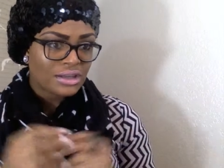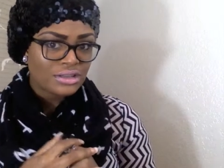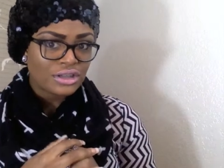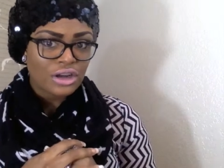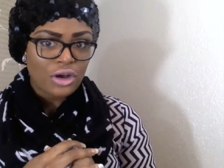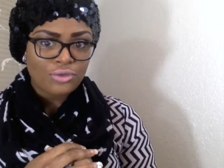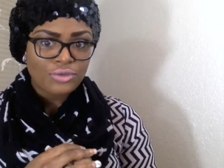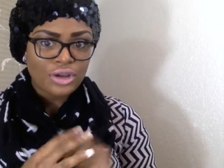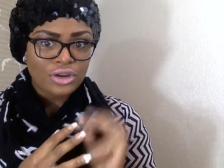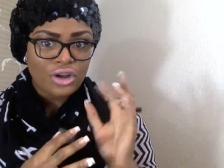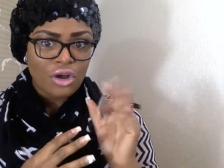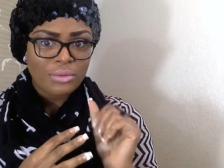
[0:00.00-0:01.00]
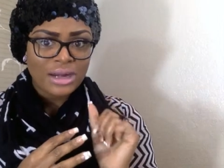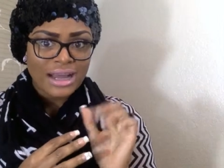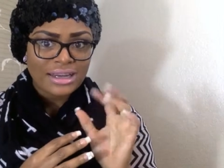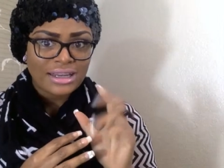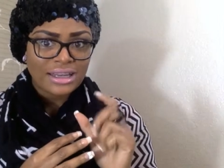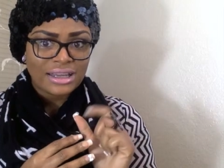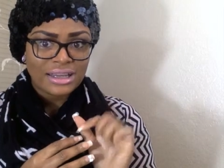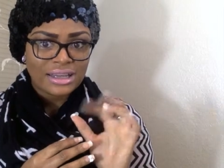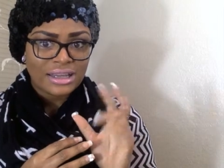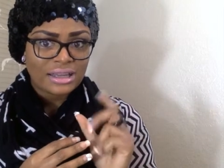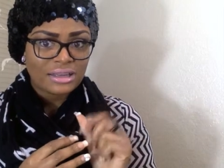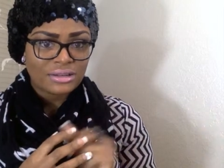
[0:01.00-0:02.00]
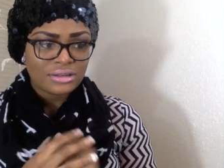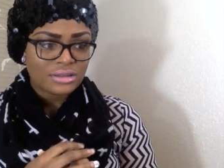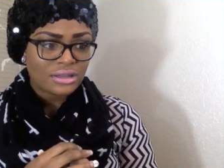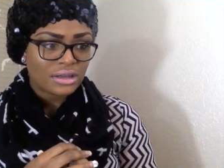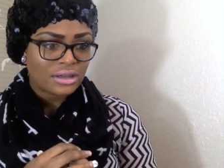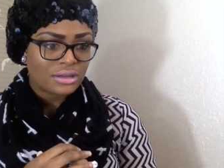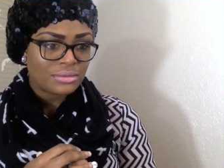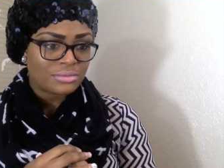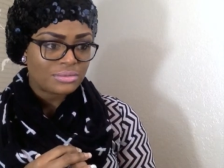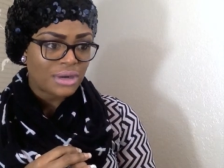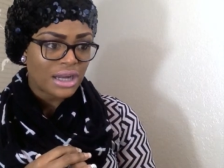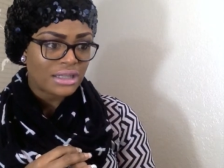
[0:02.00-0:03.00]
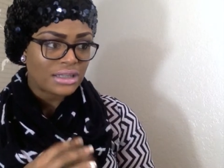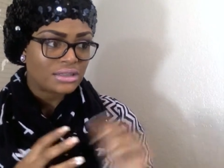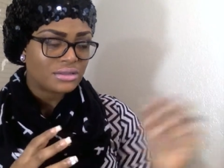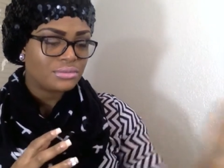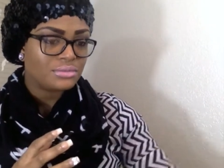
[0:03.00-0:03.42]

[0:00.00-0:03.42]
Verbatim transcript: you know, finger combing I did, and uh, probably,